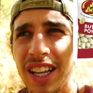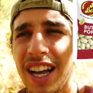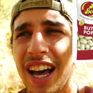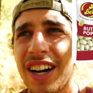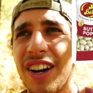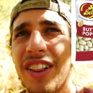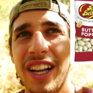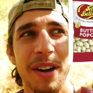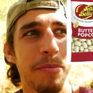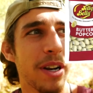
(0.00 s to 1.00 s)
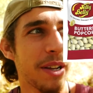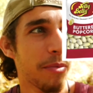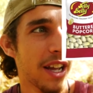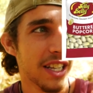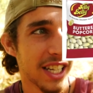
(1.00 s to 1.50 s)
I don't know the company,
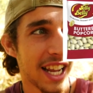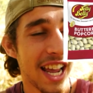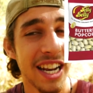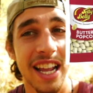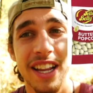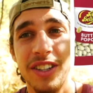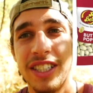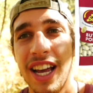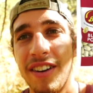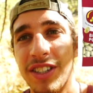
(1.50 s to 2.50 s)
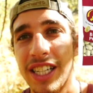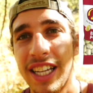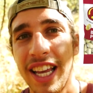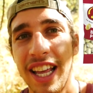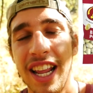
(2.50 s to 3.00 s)
but it's a candy I used to have as a
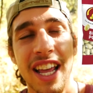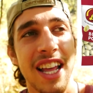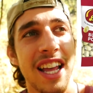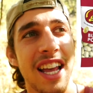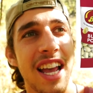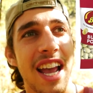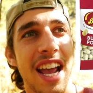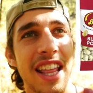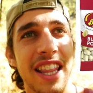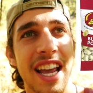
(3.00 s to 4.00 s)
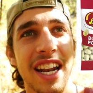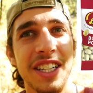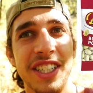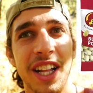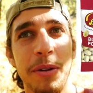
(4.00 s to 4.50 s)
kid, and they had a
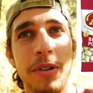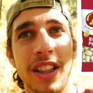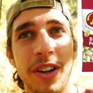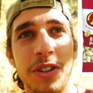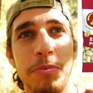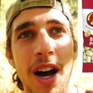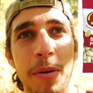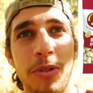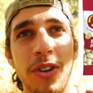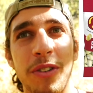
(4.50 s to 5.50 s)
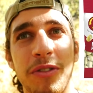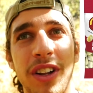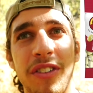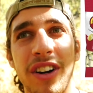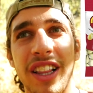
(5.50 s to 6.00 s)
jelly bean that was popcorn
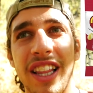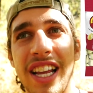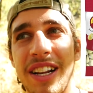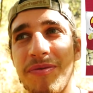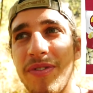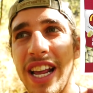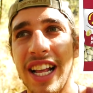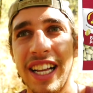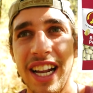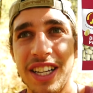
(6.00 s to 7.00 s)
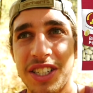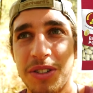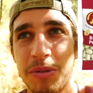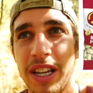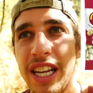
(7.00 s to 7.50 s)
flavored, and they made it kind of
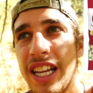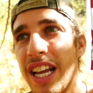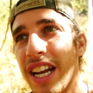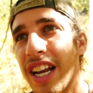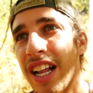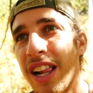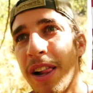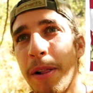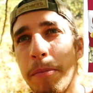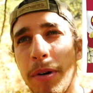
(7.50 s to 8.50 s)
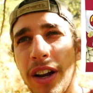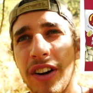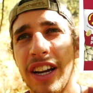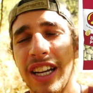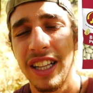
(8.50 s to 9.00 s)
sweet and
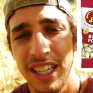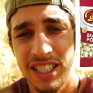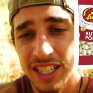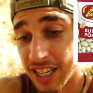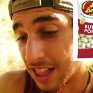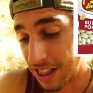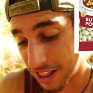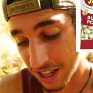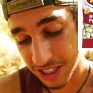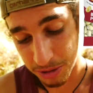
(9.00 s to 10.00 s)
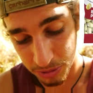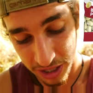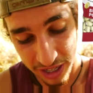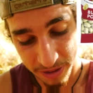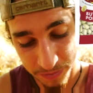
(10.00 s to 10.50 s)
buttery and delicious, and this
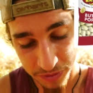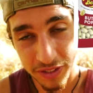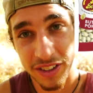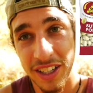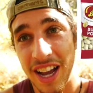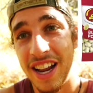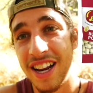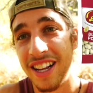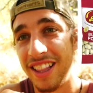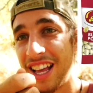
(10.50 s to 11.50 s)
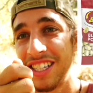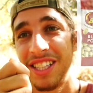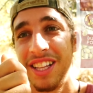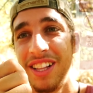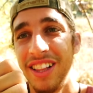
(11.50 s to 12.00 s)
really that's
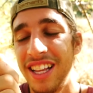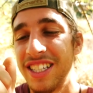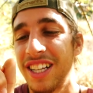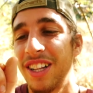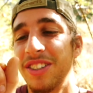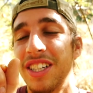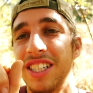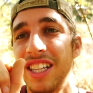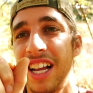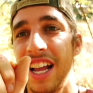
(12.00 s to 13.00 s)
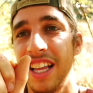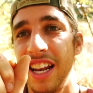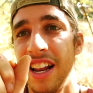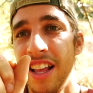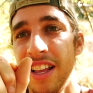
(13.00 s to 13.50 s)
the closest thing I
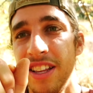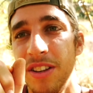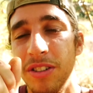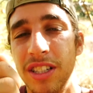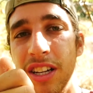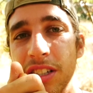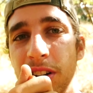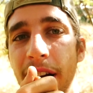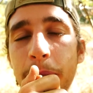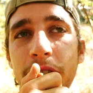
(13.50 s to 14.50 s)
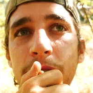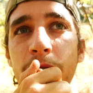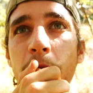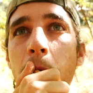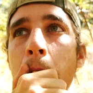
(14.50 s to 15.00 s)
can use to describe this
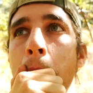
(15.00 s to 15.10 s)
fruit.